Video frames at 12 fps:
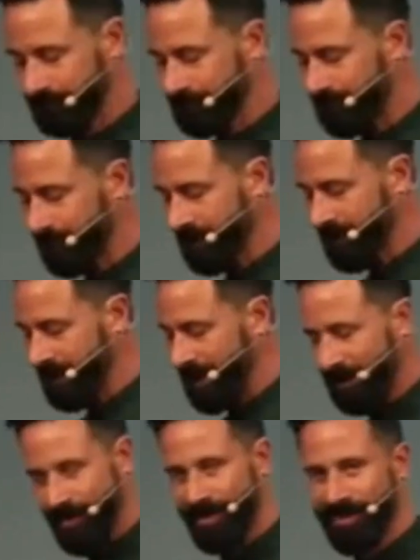Joy
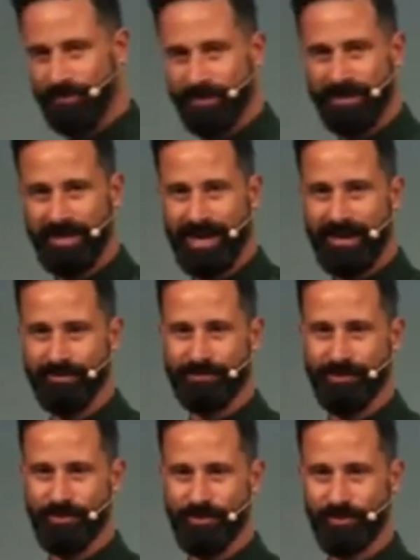Officer at his
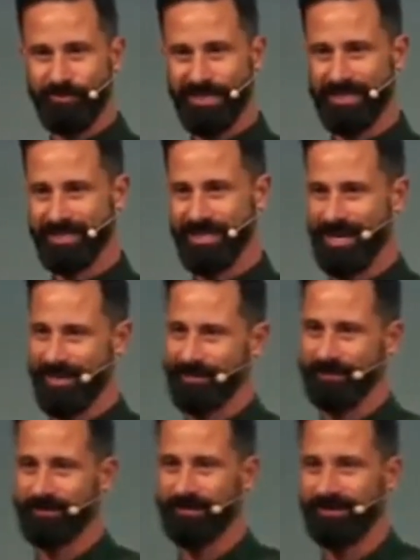business
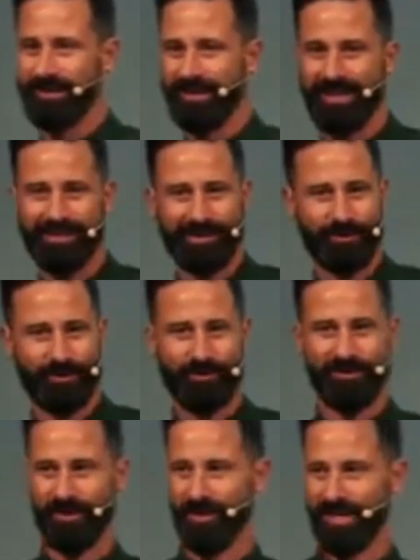Motivators at
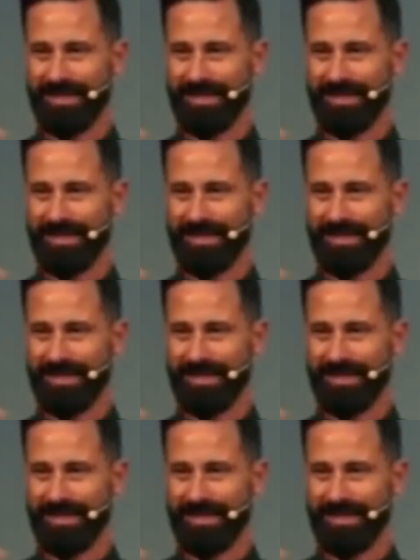Work.